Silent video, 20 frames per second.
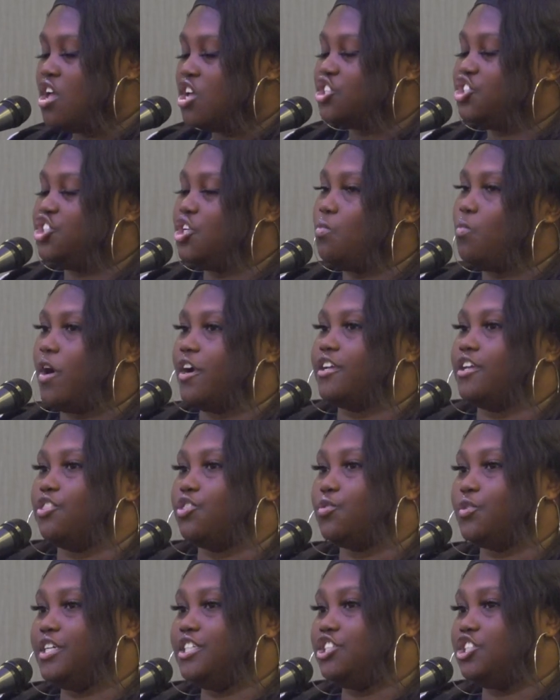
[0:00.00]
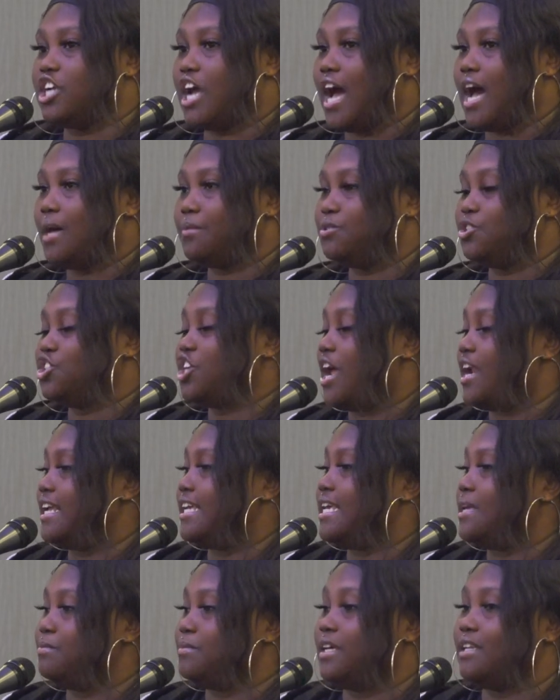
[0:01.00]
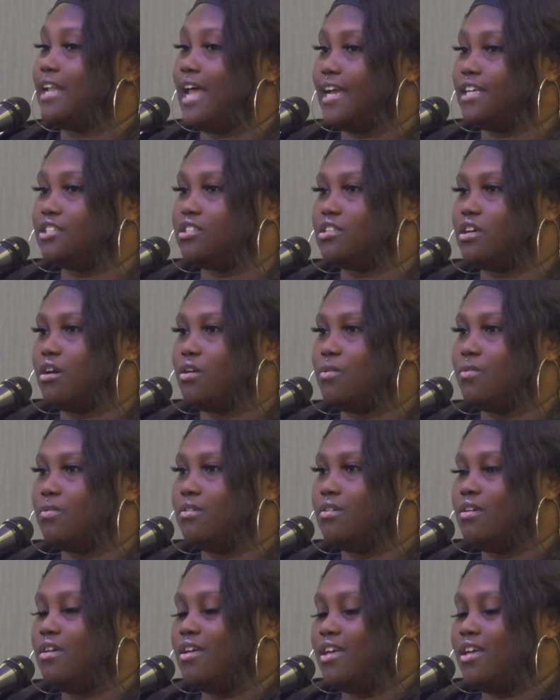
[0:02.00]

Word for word: She working three jobs trying to keep the lights on.